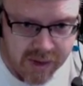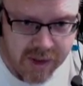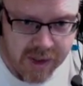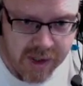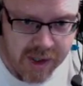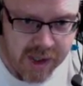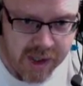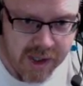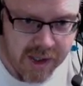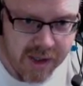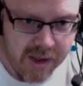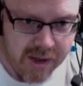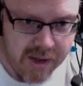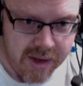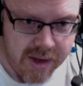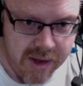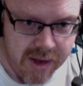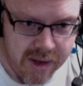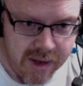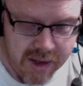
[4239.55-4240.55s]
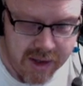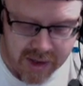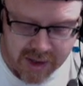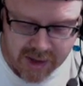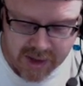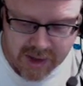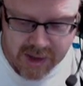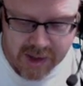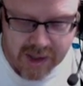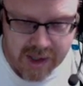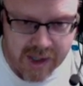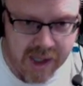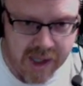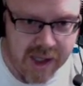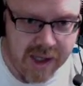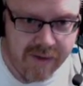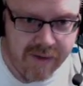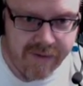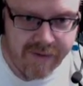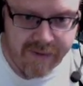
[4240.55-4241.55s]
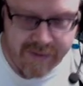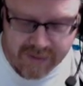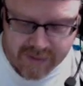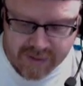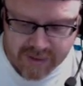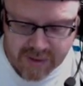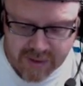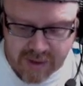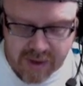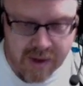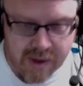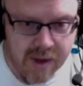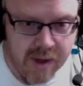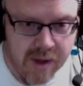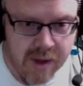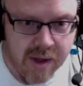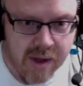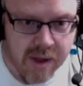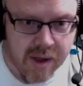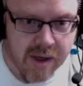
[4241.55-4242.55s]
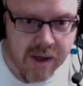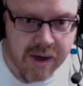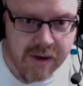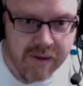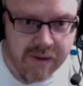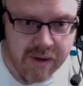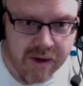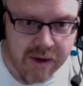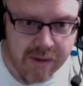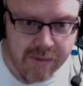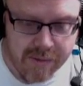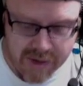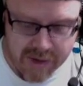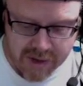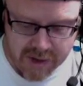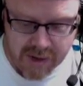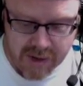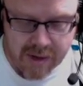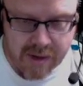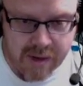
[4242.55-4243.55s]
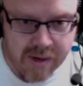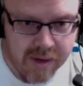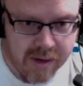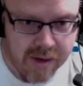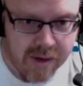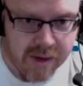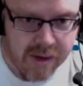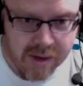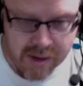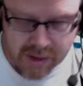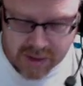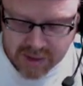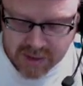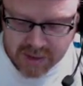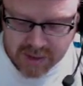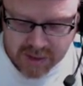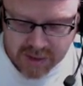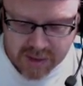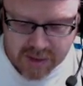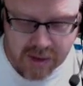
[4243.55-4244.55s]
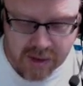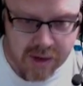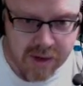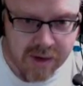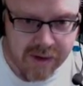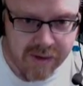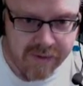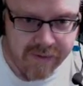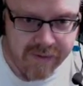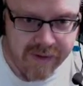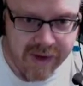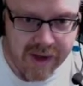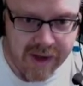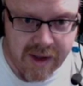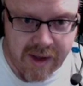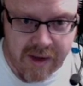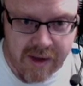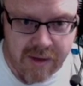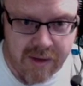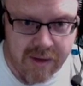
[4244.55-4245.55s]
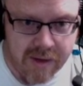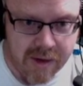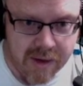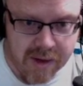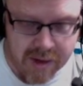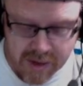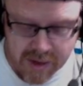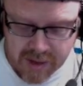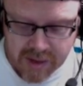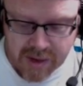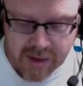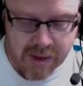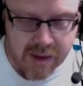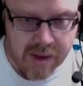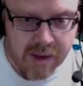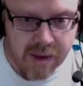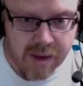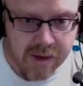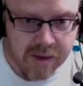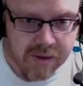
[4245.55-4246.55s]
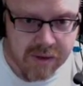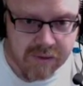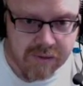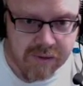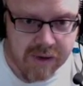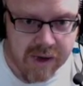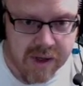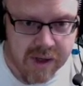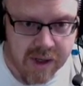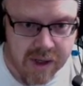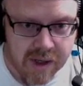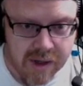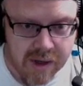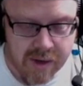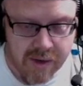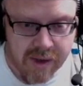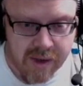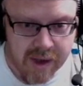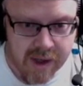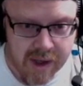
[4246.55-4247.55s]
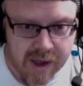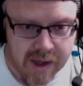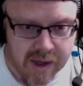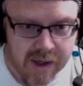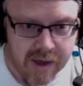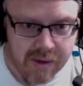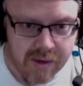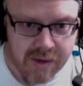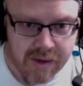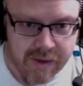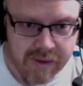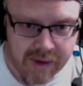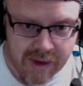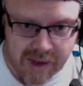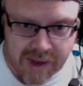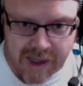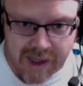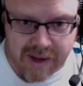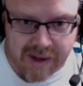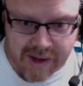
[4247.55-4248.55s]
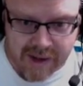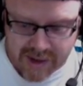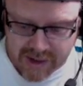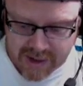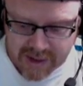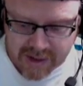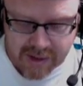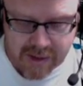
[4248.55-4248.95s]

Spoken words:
here if current bar dot value is greater than, no, sorry, is less than